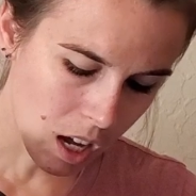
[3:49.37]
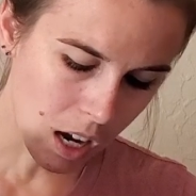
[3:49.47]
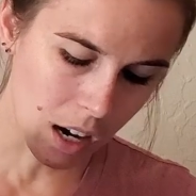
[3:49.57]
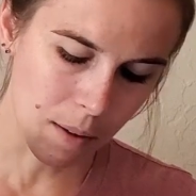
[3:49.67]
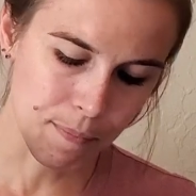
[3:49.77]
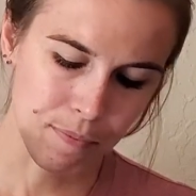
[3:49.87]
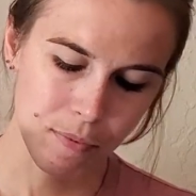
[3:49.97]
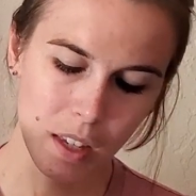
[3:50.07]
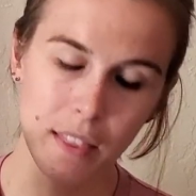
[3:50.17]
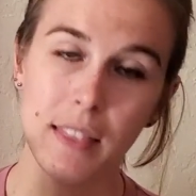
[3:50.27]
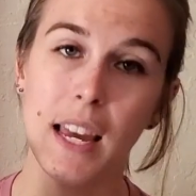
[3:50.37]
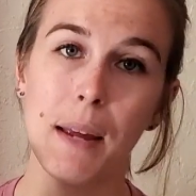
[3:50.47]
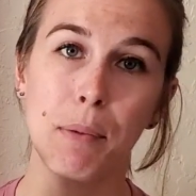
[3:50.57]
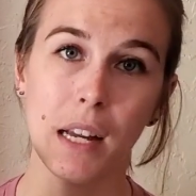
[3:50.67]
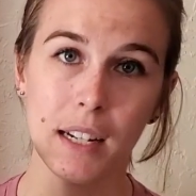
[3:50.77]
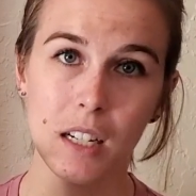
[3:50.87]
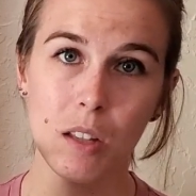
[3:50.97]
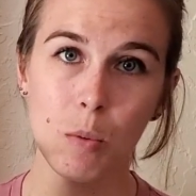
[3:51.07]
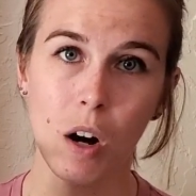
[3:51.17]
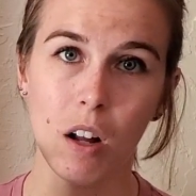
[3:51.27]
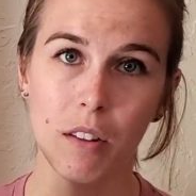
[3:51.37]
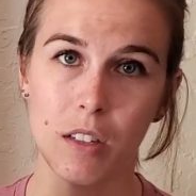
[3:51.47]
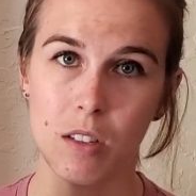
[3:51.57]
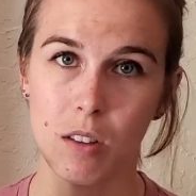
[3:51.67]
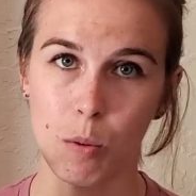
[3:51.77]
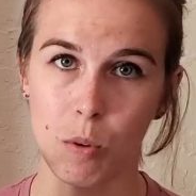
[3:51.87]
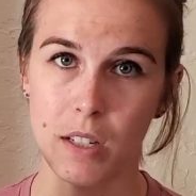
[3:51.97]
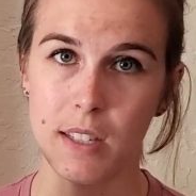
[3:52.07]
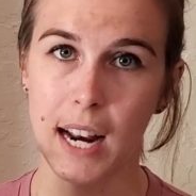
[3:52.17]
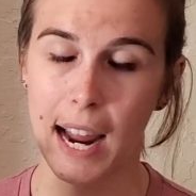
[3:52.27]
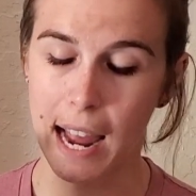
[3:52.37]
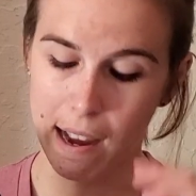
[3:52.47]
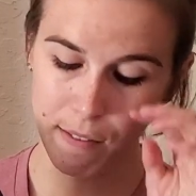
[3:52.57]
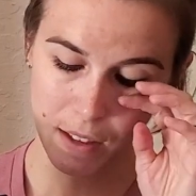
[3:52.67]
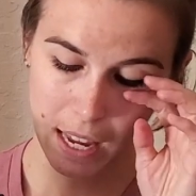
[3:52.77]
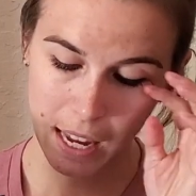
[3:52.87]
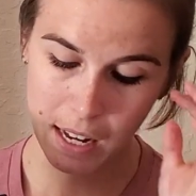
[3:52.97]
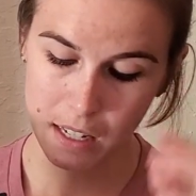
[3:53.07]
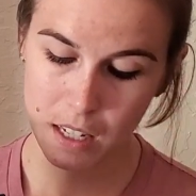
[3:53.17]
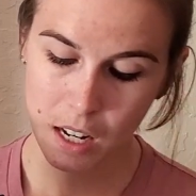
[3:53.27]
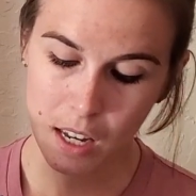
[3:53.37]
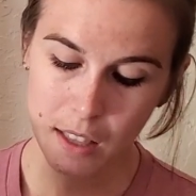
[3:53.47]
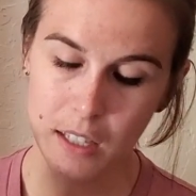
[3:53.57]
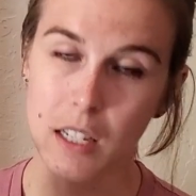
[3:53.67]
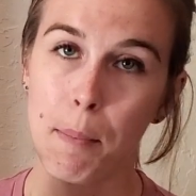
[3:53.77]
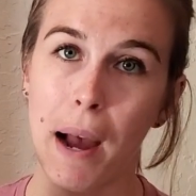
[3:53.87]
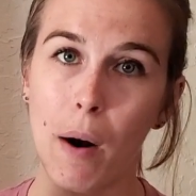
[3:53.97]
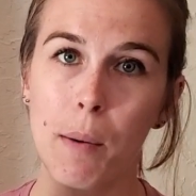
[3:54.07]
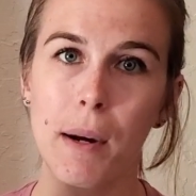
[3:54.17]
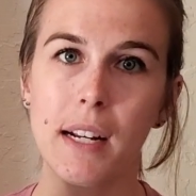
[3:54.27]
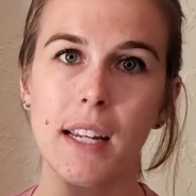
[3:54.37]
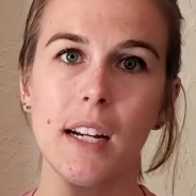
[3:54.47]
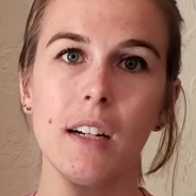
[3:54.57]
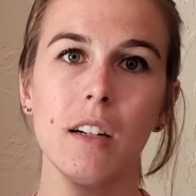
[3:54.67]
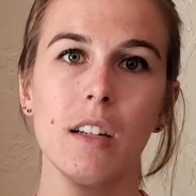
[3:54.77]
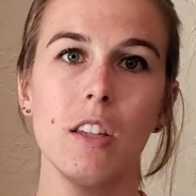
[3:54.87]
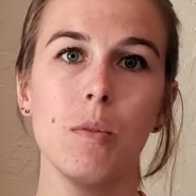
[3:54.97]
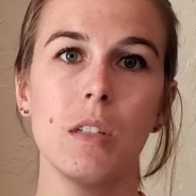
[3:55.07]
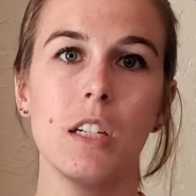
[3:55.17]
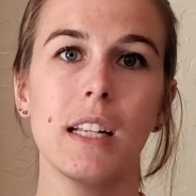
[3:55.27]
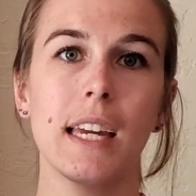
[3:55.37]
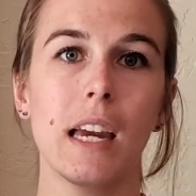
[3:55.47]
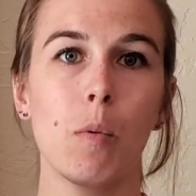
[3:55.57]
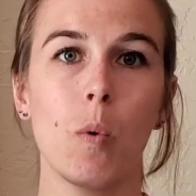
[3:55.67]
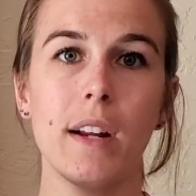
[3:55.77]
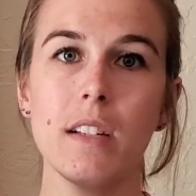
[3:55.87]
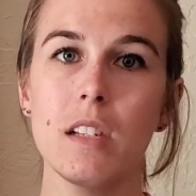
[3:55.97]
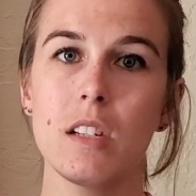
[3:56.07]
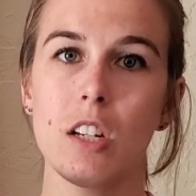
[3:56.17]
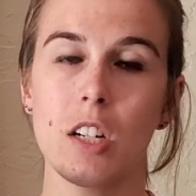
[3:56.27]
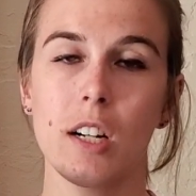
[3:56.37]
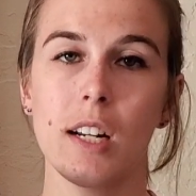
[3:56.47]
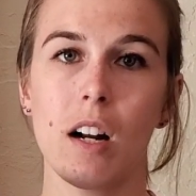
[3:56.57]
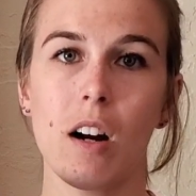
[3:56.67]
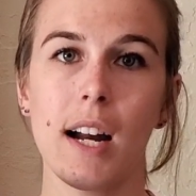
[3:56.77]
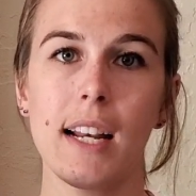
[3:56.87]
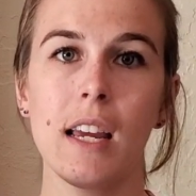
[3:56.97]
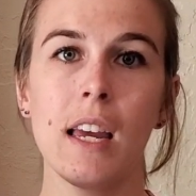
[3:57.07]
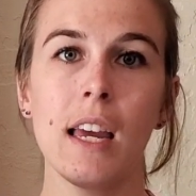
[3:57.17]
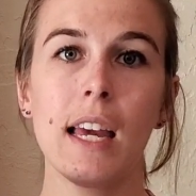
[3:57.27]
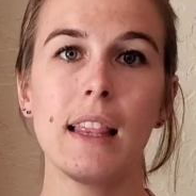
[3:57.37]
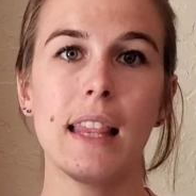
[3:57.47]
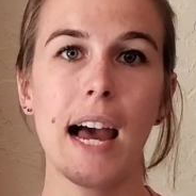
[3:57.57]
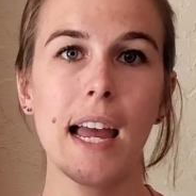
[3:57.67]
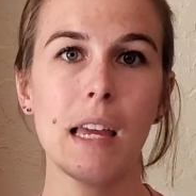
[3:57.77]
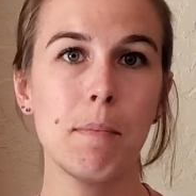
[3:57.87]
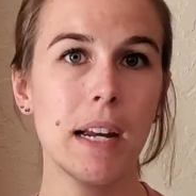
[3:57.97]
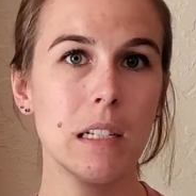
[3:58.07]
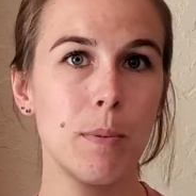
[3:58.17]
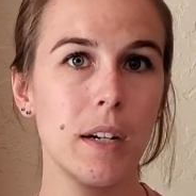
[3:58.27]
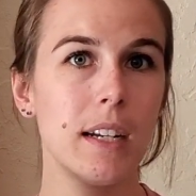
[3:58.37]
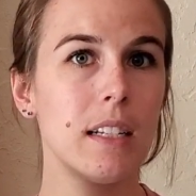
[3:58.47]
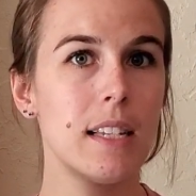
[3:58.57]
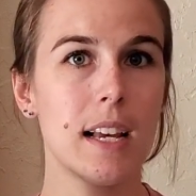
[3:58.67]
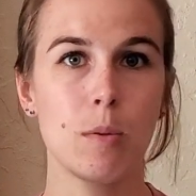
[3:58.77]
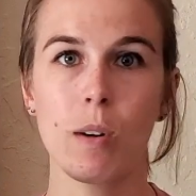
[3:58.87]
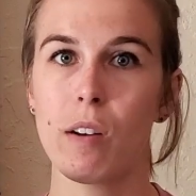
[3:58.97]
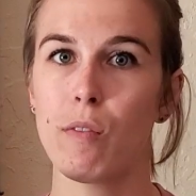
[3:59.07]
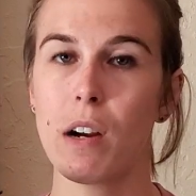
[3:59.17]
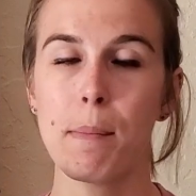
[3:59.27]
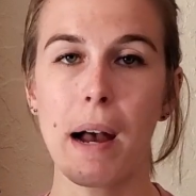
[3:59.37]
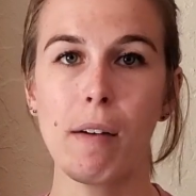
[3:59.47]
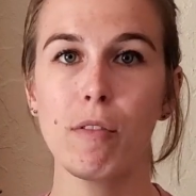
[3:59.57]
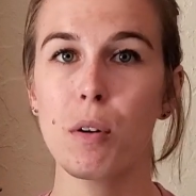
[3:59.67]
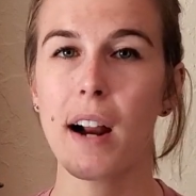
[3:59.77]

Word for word: um, they plug into the wall, the, the ones that I have, and there's a power button here. You would click it once to turn it on. That, in my experience, has run for about four